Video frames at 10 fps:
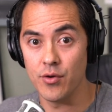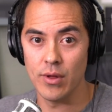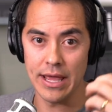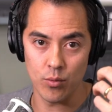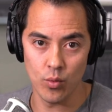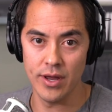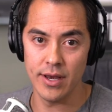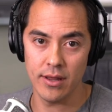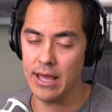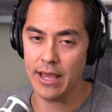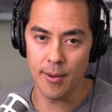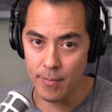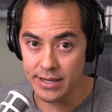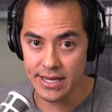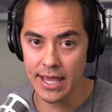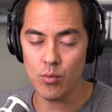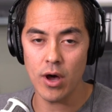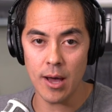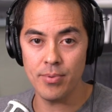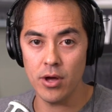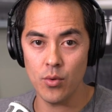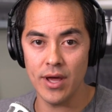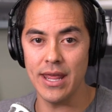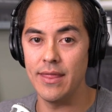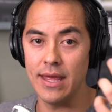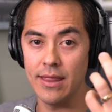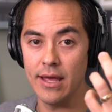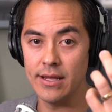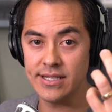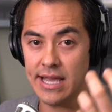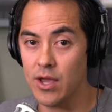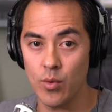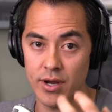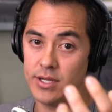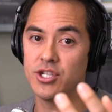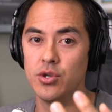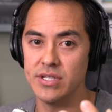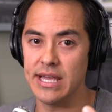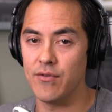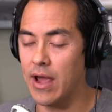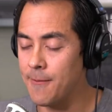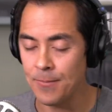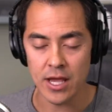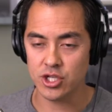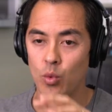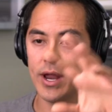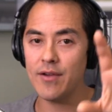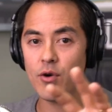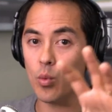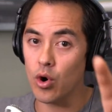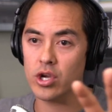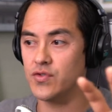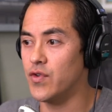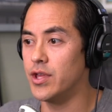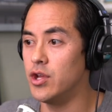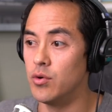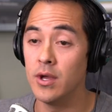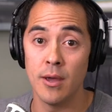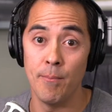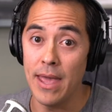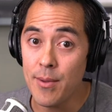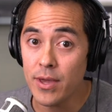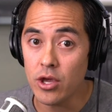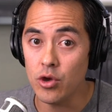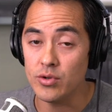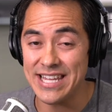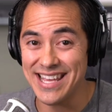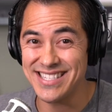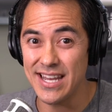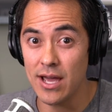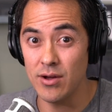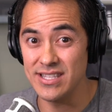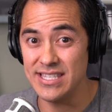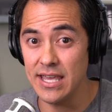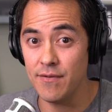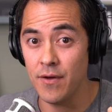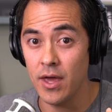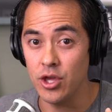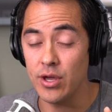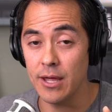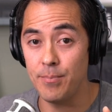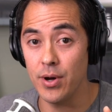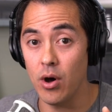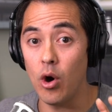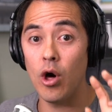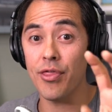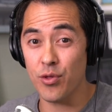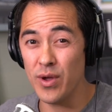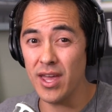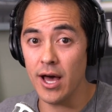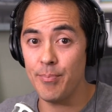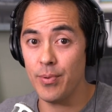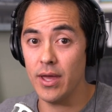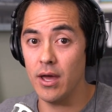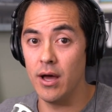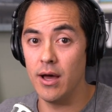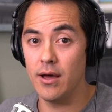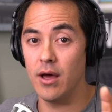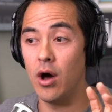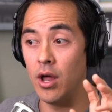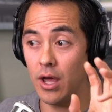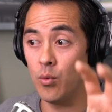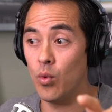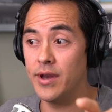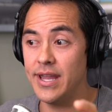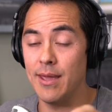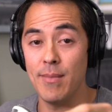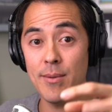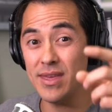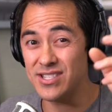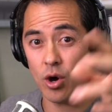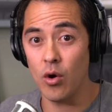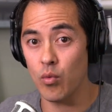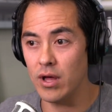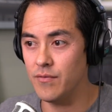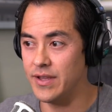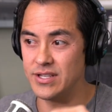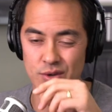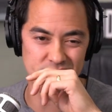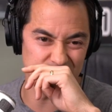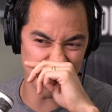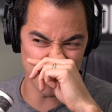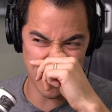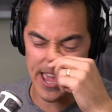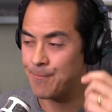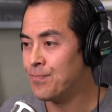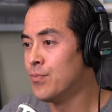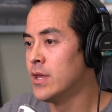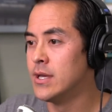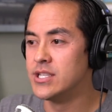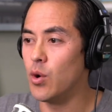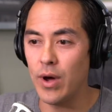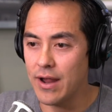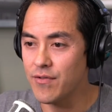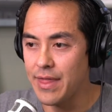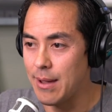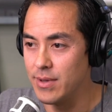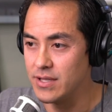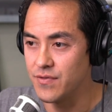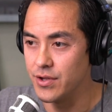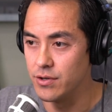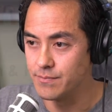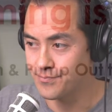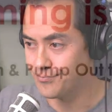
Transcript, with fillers: We're like one like on Monday we'll upload one and then a second one on Tuesday, right? So whatever works for you. Maybe you test it out and see if you can put all three up. Uh, on, on one day. Maybe it's all relevant to each other, okay? So, whatever that means for you.